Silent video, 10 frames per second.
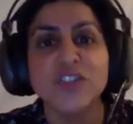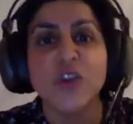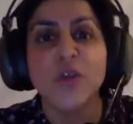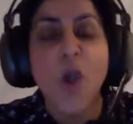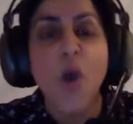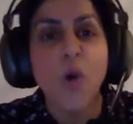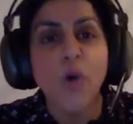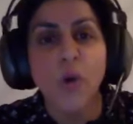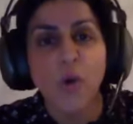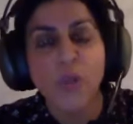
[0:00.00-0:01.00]
So
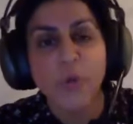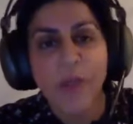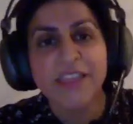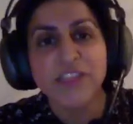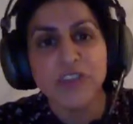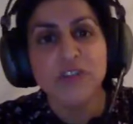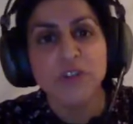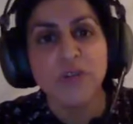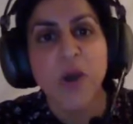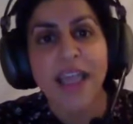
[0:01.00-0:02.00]
all, all the way through,